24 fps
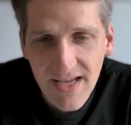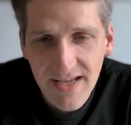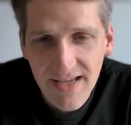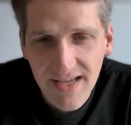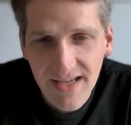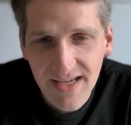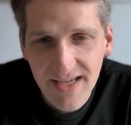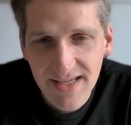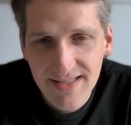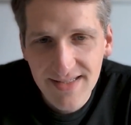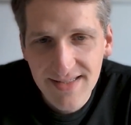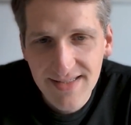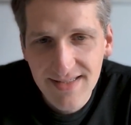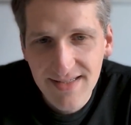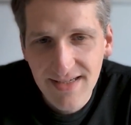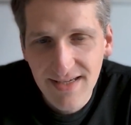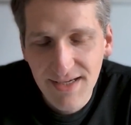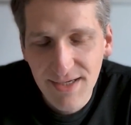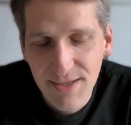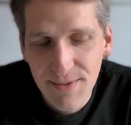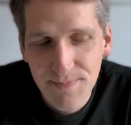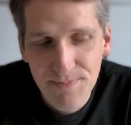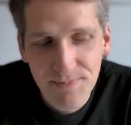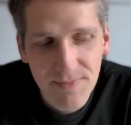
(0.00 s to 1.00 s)
And
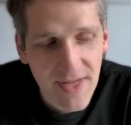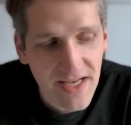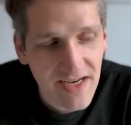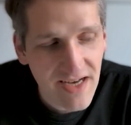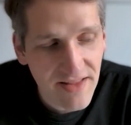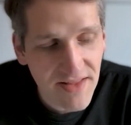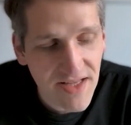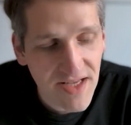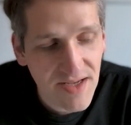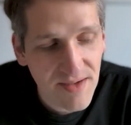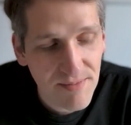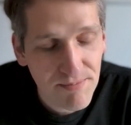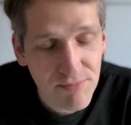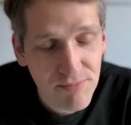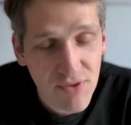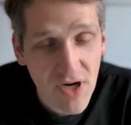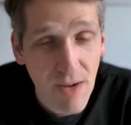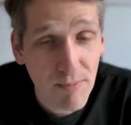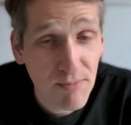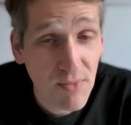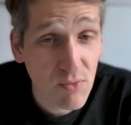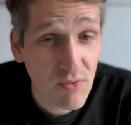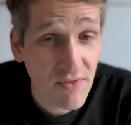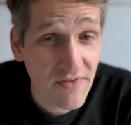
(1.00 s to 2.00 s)
another
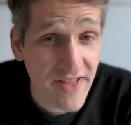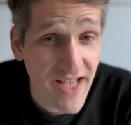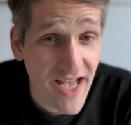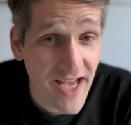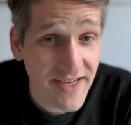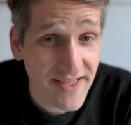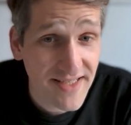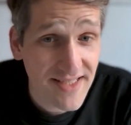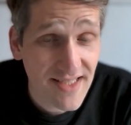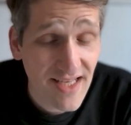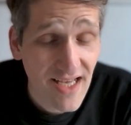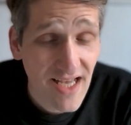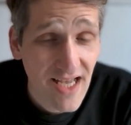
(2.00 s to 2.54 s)
problem with that is,